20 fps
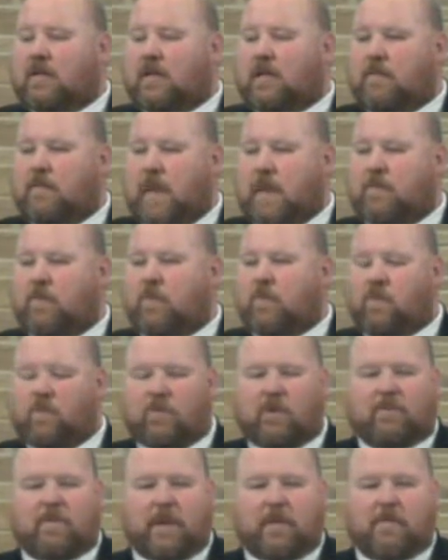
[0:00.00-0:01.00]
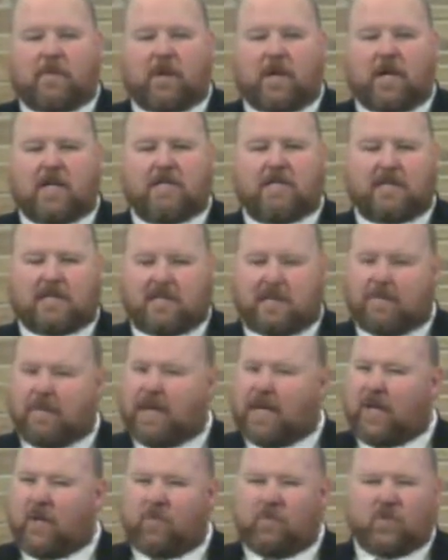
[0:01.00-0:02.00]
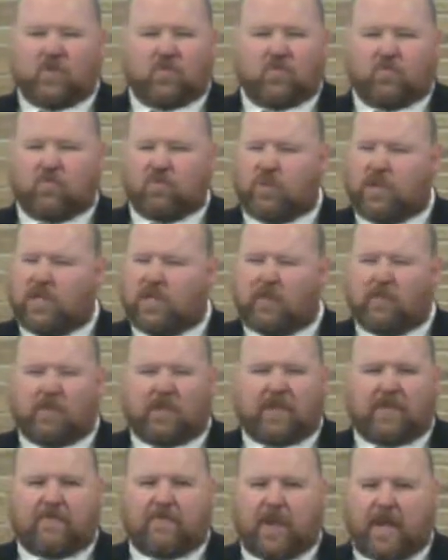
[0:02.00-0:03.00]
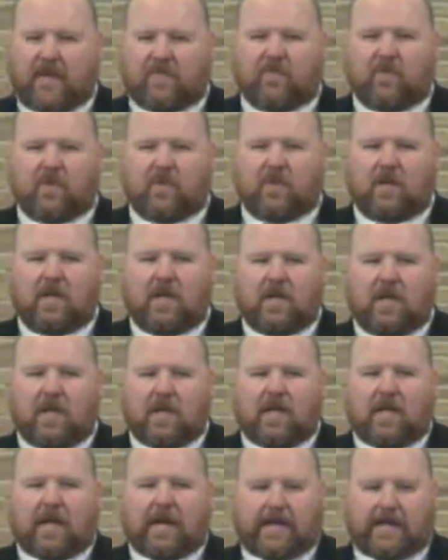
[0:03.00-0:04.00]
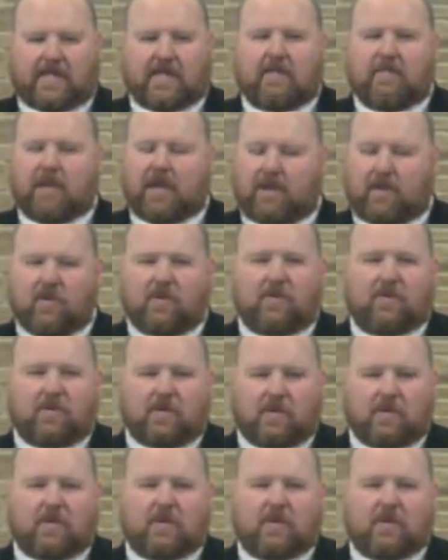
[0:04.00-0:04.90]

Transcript: that people would remember us as somebody who was really, really faithful and somebody who